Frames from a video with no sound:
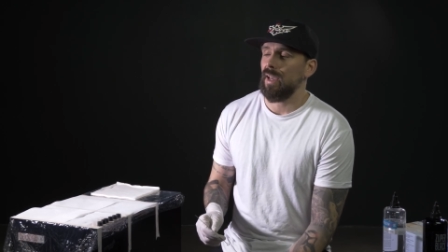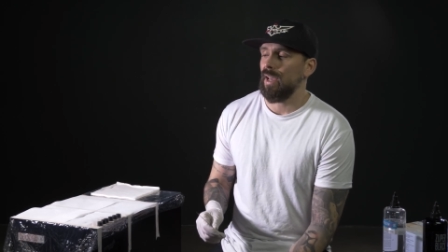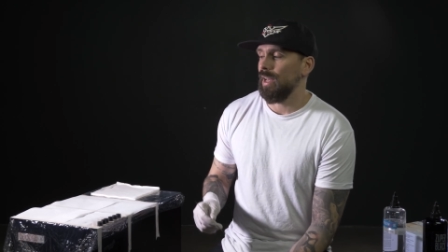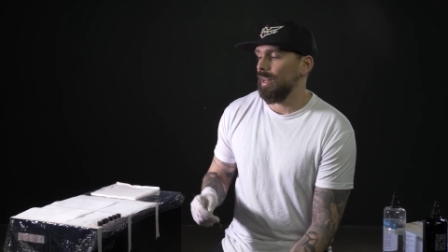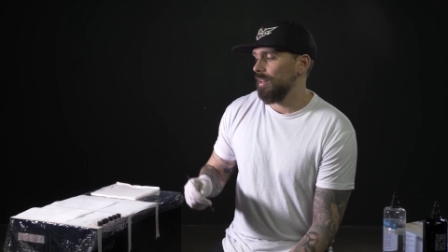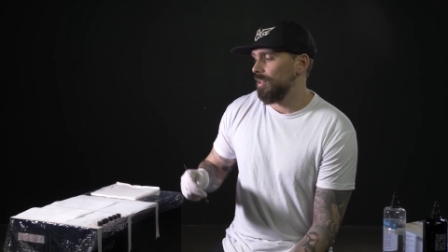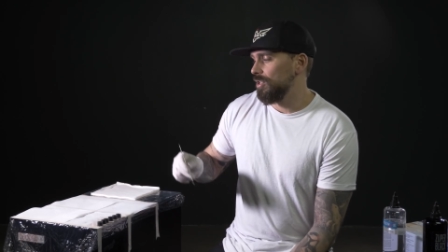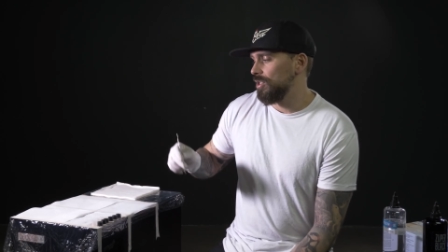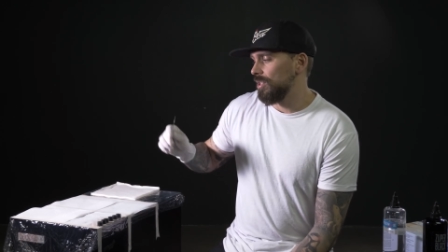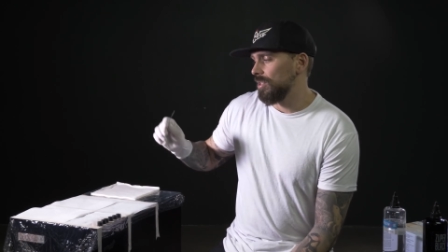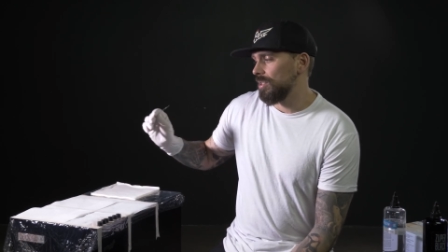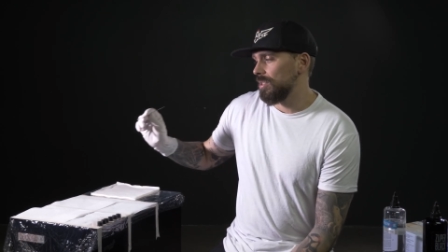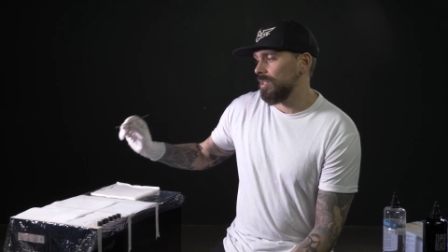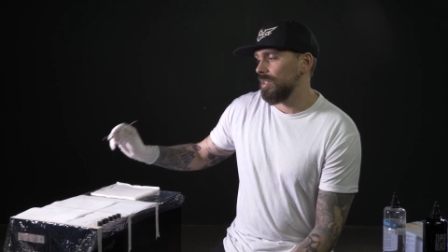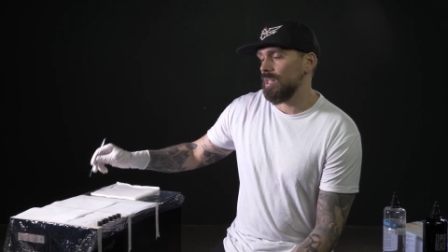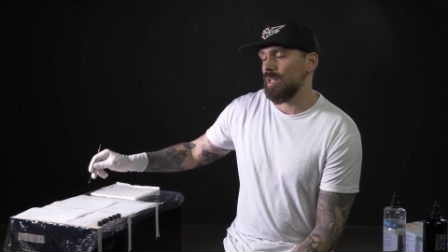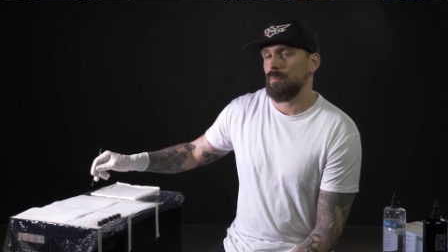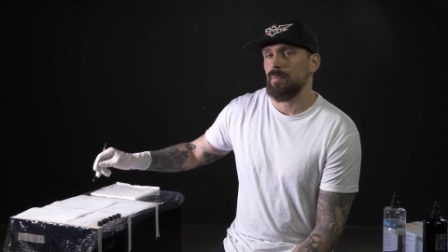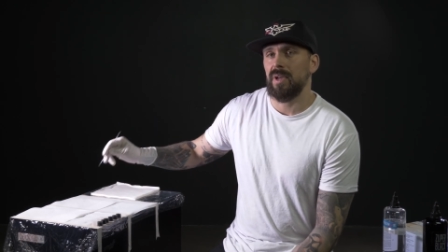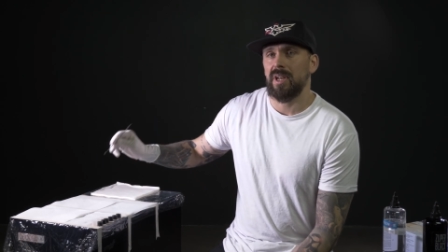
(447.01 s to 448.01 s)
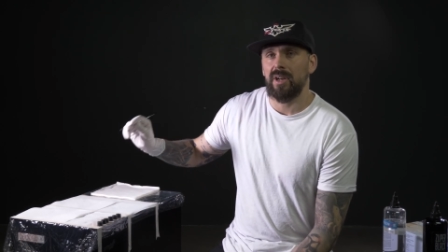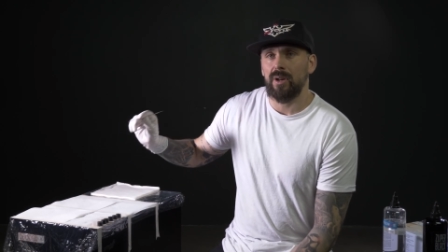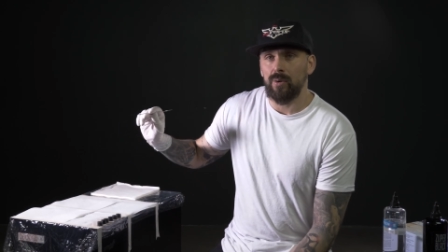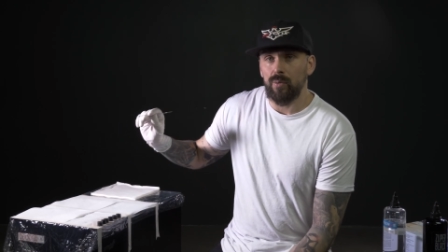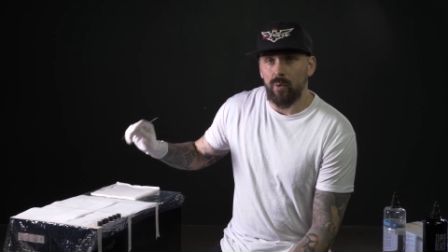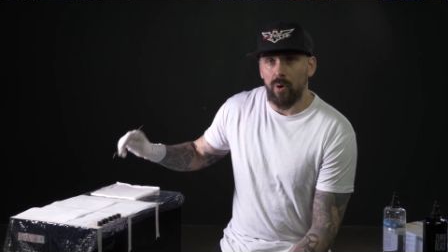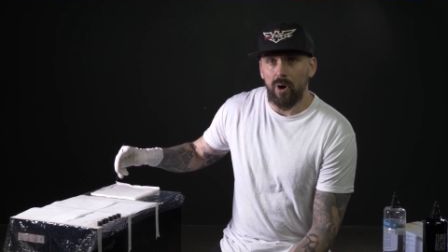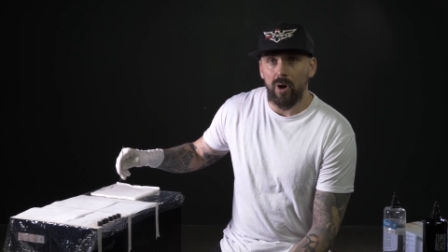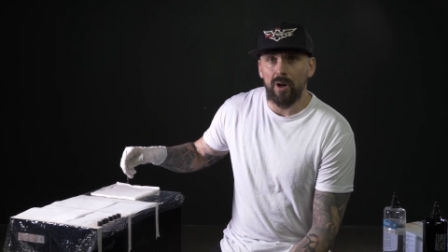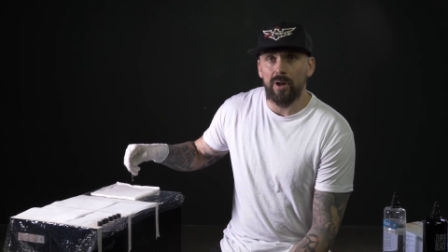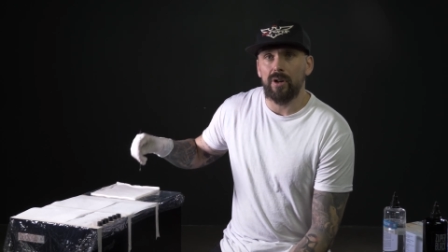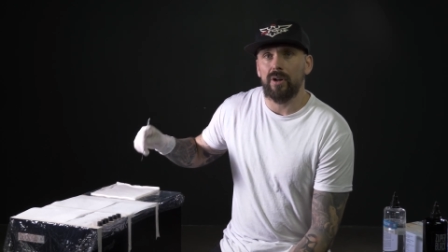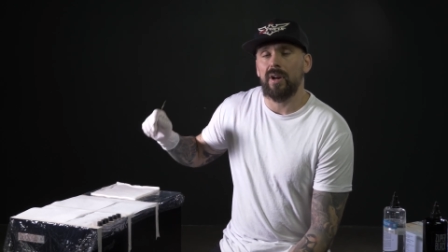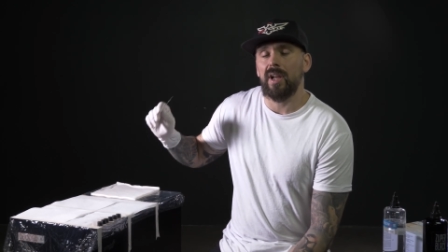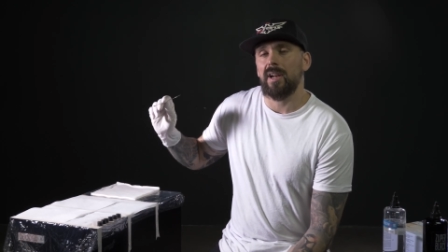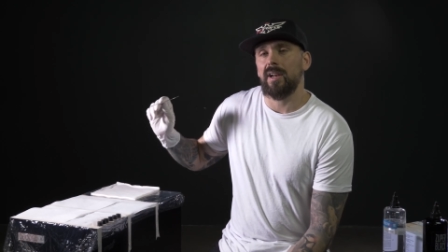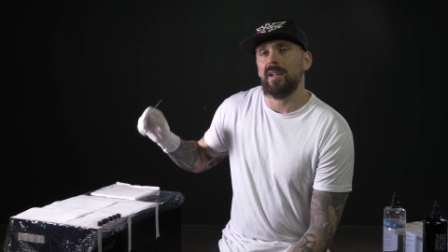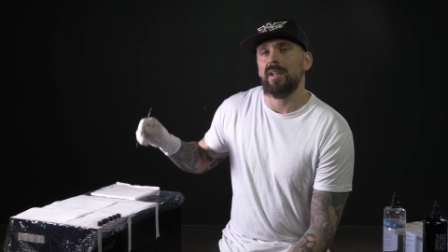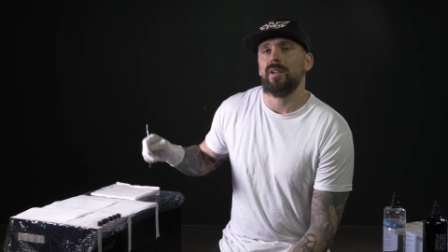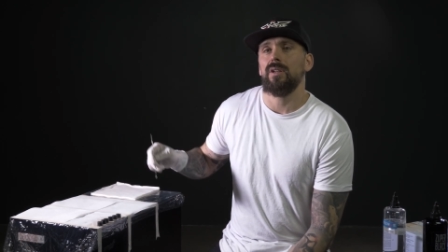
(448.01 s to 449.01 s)
and just dip it in water
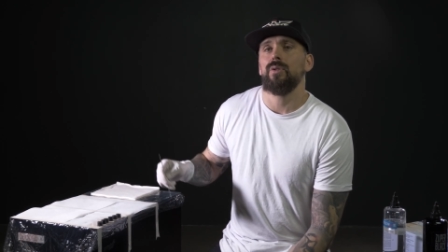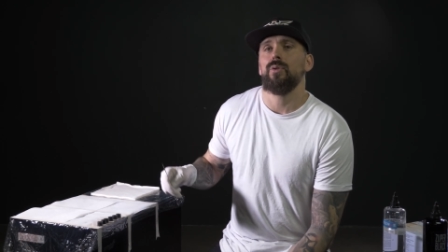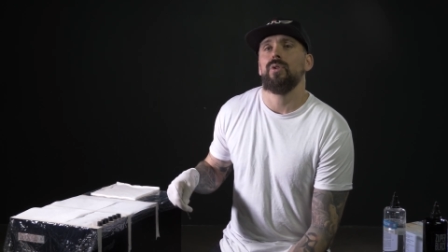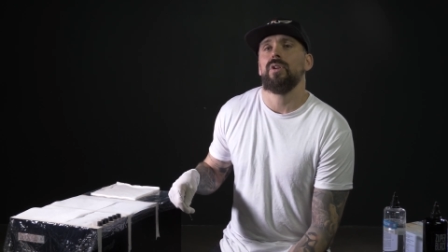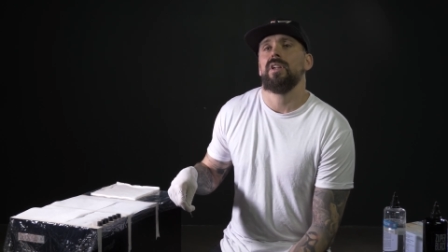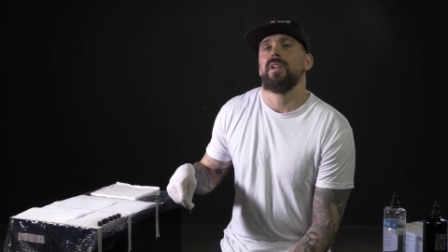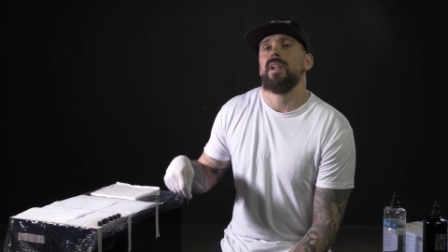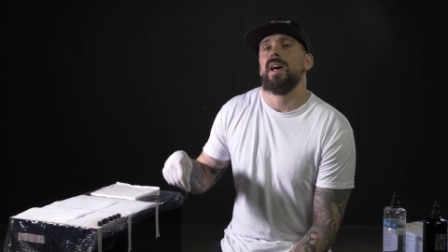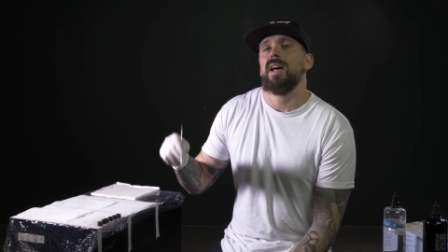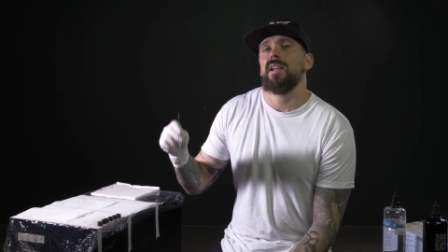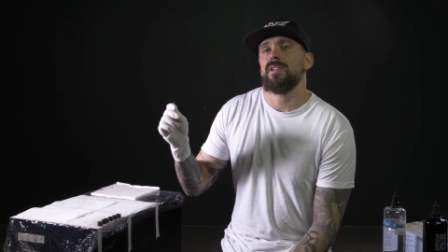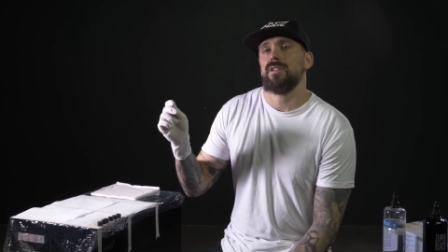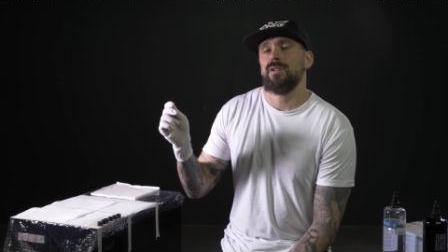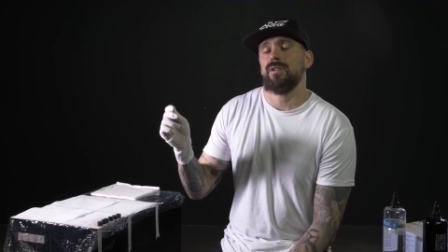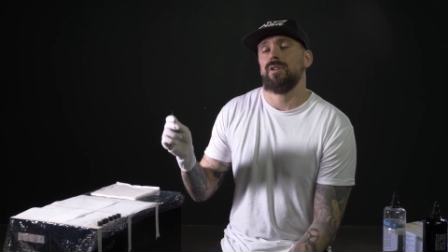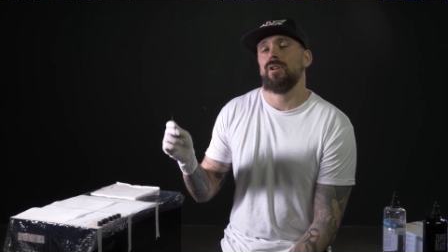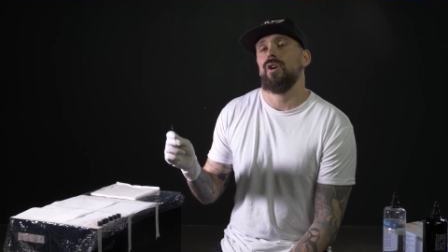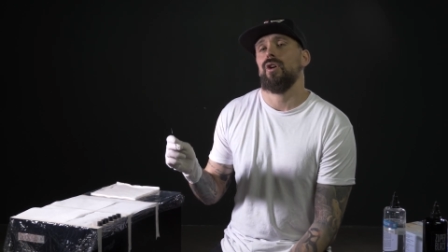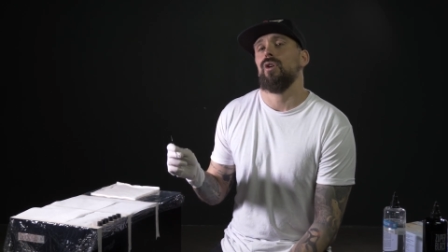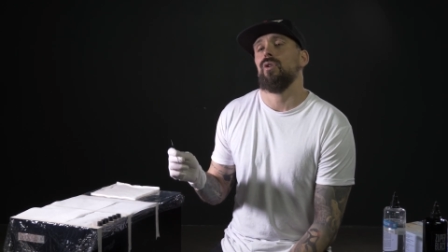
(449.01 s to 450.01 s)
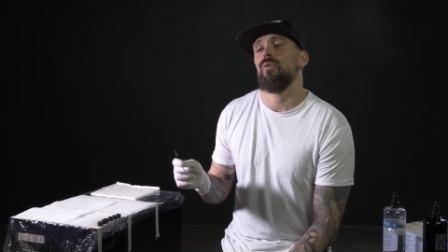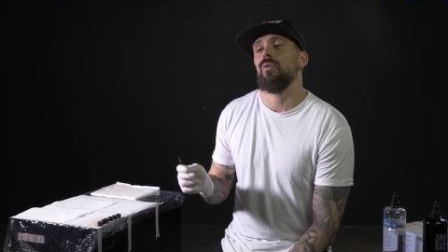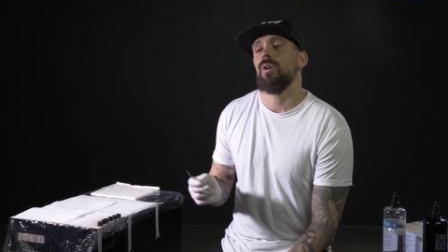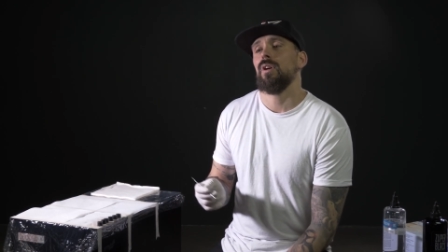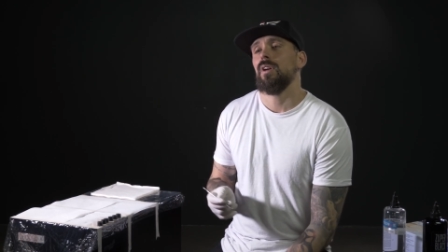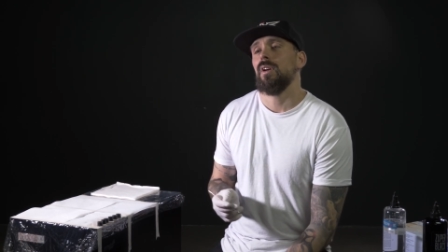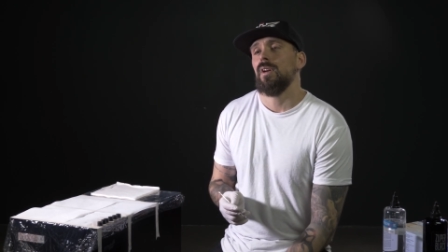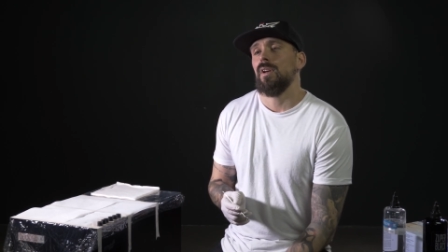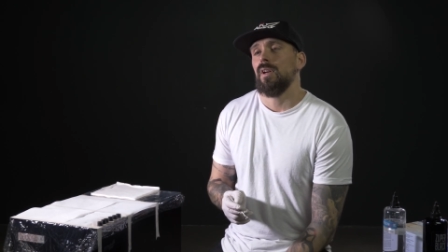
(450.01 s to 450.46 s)
and dilute it as you go.